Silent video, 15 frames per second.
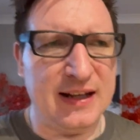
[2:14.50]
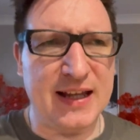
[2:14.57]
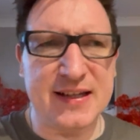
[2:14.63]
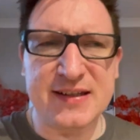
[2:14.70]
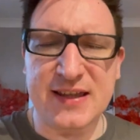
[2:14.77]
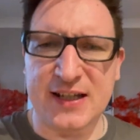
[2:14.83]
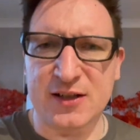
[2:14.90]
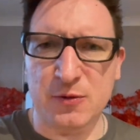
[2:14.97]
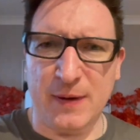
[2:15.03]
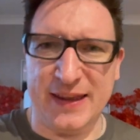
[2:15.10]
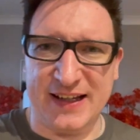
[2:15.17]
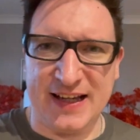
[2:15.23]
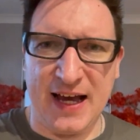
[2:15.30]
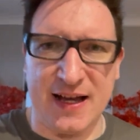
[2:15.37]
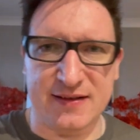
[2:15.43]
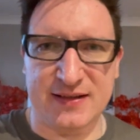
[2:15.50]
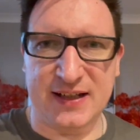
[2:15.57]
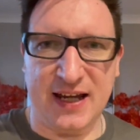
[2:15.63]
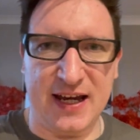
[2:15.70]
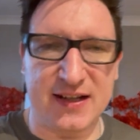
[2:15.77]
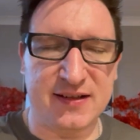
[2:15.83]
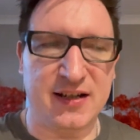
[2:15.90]
things where the
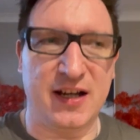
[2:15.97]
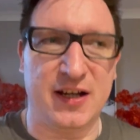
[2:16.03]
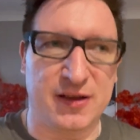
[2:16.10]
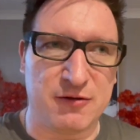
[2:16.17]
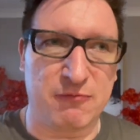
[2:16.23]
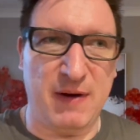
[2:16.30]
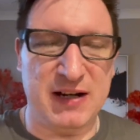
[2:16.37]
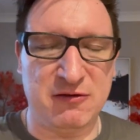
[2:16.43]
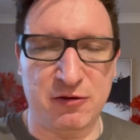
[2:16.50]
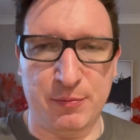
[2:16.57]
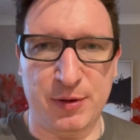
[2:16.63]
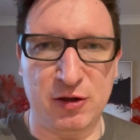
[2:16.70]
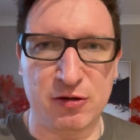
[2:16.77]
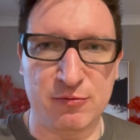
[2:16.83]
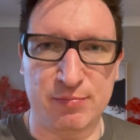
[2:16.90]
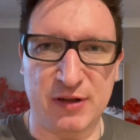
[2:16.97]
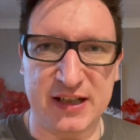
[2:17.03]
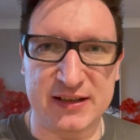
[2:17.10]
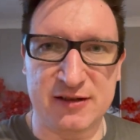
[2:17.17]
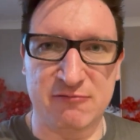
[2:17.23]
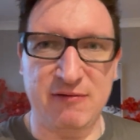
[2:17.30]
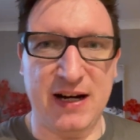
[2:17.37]
Castigator and the Retributor
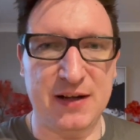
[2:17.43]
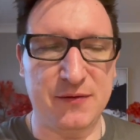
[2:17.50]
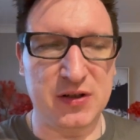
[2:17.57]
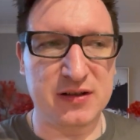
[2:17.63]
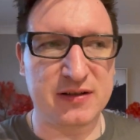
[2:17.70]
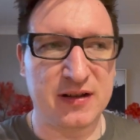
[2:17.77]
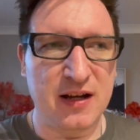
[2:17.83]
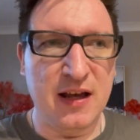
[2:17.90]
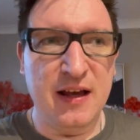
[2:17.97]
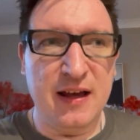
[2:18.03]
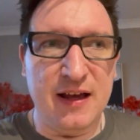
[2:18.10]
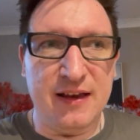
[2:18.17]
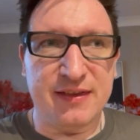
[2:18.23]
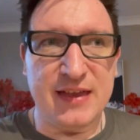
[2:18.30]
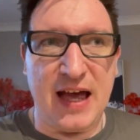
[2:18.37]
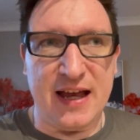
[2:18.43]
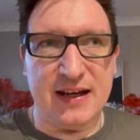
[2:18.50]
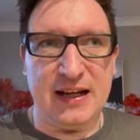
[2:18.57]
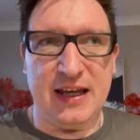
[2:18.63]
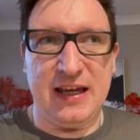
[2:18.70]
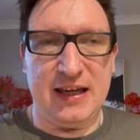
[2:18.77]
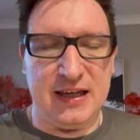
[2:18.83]
bricks are relevant,
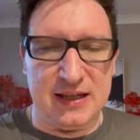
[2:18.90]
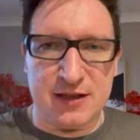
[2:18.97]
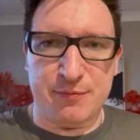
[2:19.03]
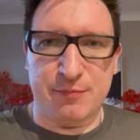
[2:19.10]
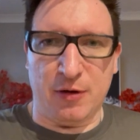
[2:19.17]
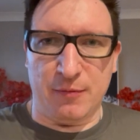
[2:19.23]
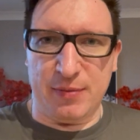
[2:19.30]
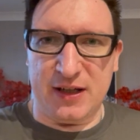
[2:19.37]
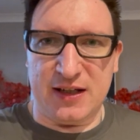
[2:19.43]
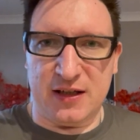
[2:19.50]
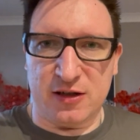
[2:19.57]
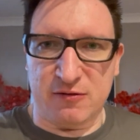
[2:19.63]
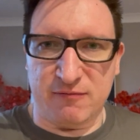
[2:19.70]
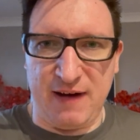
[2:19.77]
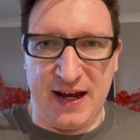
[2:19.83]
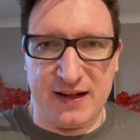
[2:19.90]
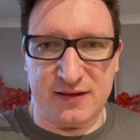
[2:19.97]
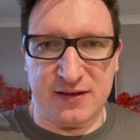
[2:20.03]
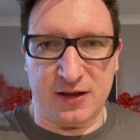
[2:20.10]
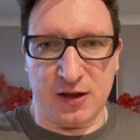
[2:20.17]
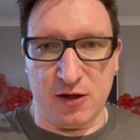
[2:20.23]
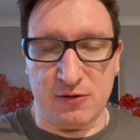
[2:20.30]
then it is probably correct
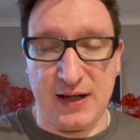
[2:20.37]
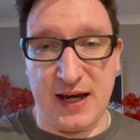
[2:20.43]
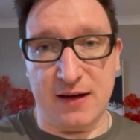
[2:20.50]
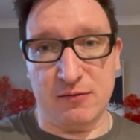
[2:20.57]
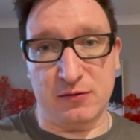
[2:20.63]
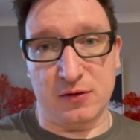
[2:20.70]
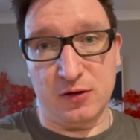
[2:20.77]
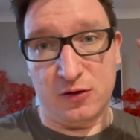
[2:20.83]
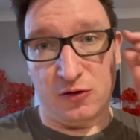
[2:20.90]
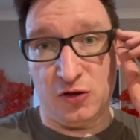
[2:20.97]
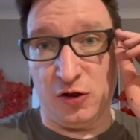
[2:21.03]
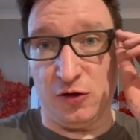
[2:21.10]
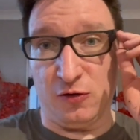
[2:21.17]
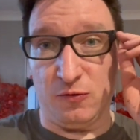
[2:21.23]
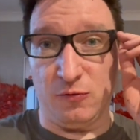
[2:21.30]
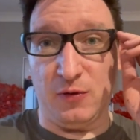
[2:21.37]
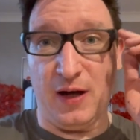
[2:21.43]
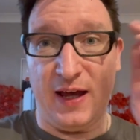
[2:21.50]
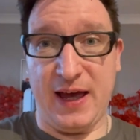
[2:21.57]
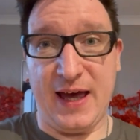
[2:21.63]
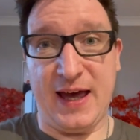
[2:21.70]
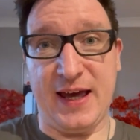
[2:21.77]
to go down to
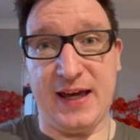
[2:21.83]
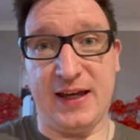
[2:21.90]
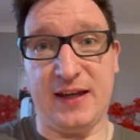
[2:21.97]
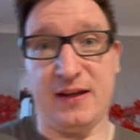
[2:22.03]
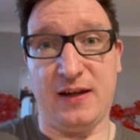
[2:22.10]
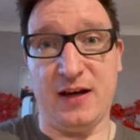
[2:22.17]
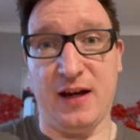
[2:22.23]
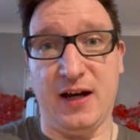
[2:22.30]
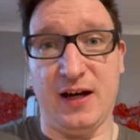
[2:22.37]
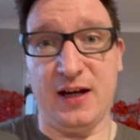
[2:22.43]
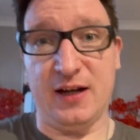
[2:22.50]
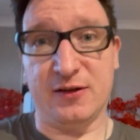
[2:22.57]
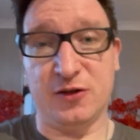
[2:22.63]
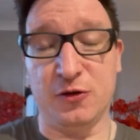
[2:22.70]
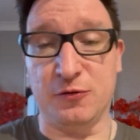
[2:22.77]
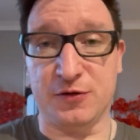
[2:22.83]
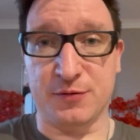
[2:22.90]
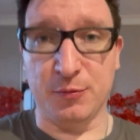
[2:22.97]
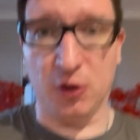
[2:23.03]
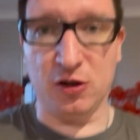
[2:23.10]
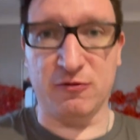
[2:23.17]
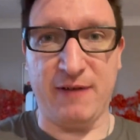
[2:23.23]
two
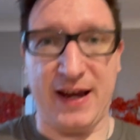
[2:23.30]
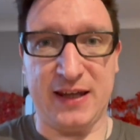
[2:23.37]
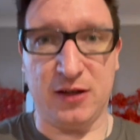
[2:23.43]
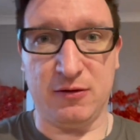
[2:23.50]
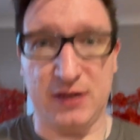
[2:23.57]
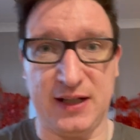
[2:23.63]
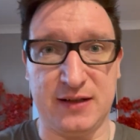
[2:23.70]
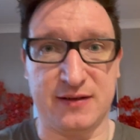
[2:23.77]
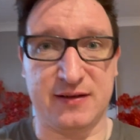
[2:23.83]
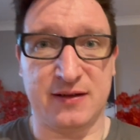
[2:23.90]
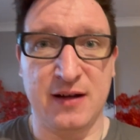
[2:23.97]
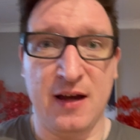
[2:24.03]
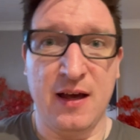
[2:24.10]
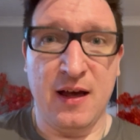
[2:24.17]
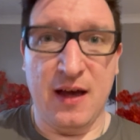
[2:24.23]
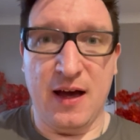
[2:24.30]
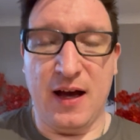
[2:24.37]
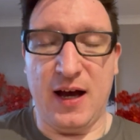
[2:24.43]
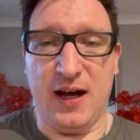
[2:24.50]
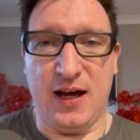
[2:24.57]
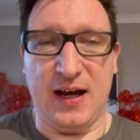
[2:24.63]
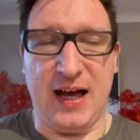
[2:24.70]
smaller ret units
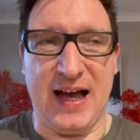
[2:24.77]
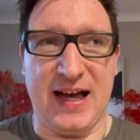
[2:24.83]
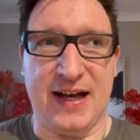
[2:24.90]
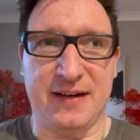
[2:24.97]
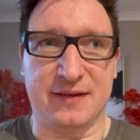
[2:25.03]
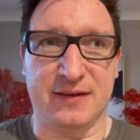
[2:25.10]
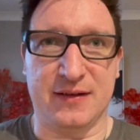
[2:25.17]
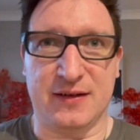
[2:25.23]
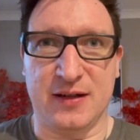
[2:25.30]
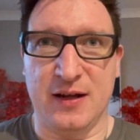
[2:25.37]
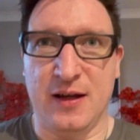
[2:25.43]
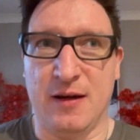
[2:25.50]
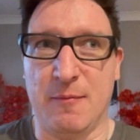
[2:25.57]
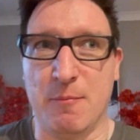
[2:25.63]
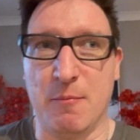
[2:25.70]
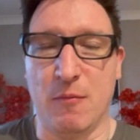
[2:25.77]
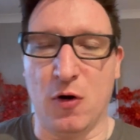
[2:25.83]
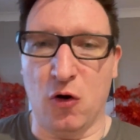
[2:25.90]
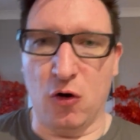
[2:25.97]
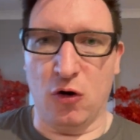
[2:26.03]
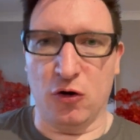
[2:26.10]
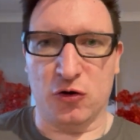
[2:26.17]
and
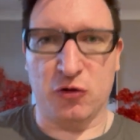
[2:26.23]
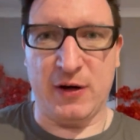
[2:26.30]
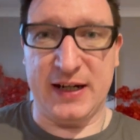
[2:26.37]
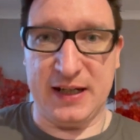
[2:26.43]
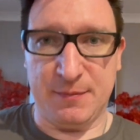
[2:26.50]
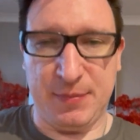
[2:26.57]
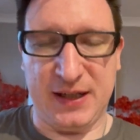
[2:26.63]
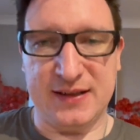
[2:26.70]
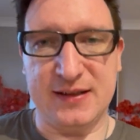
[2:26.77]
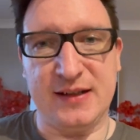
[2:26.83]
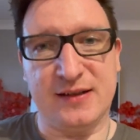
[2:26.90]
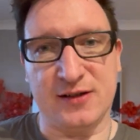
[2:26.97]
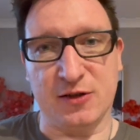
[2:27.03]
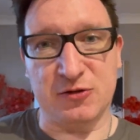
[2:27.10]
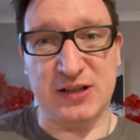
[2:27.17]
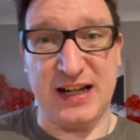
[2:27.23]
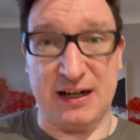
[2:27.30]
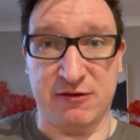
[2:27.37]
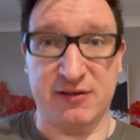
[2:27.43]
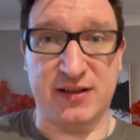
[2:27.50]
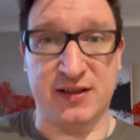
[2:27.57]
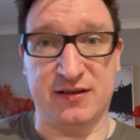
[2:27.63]
more trading pieces, so
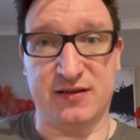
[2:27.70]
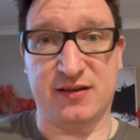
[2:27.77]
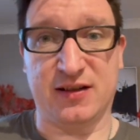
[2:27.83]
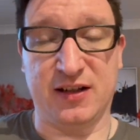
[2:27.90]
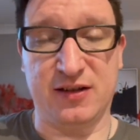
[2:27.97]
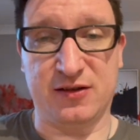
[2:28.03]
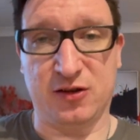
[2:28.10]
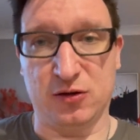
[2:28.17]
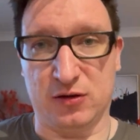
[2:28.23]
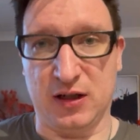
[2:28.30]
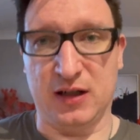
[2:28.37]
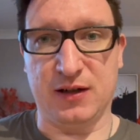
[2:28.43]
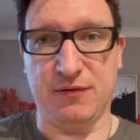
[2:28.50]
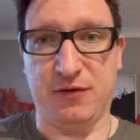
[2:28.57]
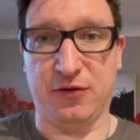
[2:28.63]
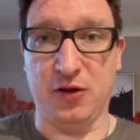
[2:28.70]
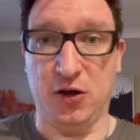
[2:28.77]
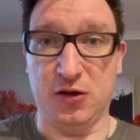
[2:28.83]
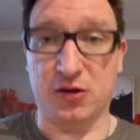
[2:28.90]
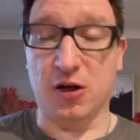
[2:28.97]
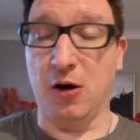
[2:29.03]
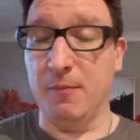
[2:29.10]
Sacrosancts as your kind of
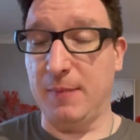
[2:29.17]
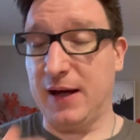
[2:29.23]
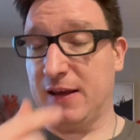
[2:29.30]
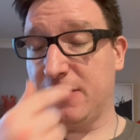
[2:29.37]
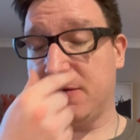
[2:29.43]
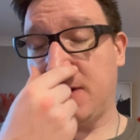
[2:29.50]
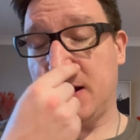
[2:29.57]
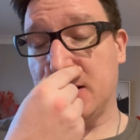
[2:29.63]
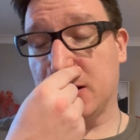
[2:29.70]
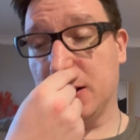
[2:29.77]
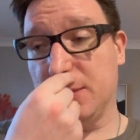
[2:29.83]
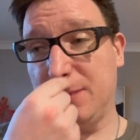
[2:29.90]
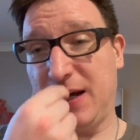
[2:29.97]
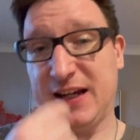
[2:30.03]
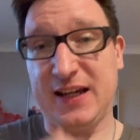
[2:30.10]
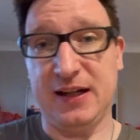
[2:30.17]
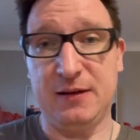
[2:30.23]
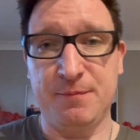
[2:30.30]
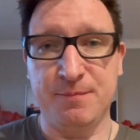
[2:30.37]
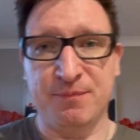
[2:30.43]
third combat threat come back in.